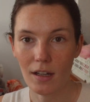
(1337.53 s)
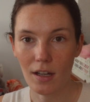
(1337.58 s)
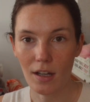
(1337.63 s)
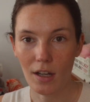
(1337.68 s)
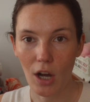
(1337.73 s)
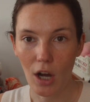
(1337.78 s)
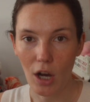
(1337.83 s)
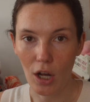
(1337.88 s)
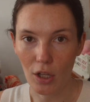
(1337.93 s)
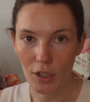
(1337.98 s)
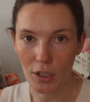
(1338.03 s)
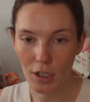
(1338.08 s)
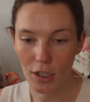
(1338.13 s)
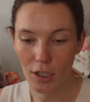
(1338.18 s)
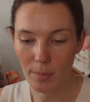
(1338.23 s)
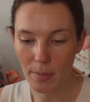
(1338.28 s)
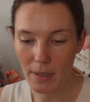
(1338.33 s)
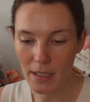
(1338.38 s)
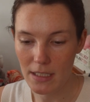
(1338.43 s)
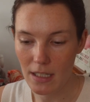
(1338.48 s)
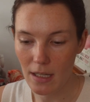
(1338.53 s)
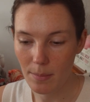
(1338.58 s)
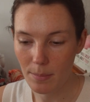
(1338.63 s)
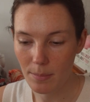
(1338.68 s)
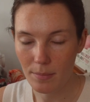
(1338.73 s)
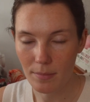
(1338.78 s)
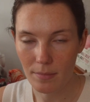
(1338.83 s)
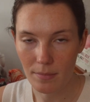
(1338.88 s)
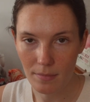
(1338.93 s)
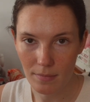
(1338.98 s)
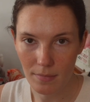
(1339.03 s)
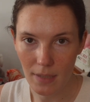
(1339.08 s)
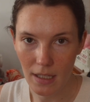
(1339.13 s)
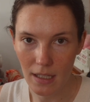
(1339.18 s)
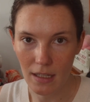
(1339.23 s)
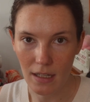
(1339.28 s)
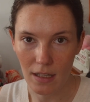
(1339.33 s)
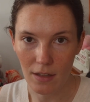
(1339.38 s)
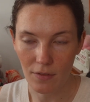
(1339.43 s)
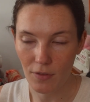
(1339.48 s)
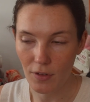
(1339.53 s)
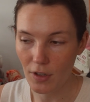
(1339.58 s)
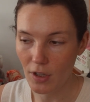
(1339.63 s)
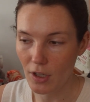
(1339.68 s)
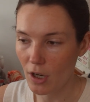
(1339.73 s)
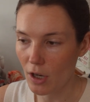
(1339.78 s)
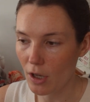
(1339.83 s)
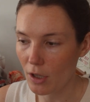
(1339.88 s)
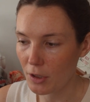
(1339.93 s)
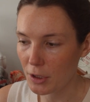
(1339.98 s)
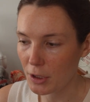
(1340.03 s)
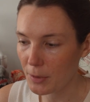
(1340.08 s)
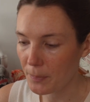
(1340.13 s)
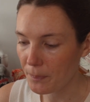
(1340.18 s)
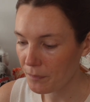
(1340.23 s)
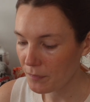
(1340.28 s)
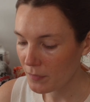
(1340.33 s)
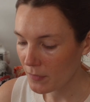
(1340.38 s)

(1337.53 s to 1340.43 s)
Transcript: collar, picked up and knit for the collar.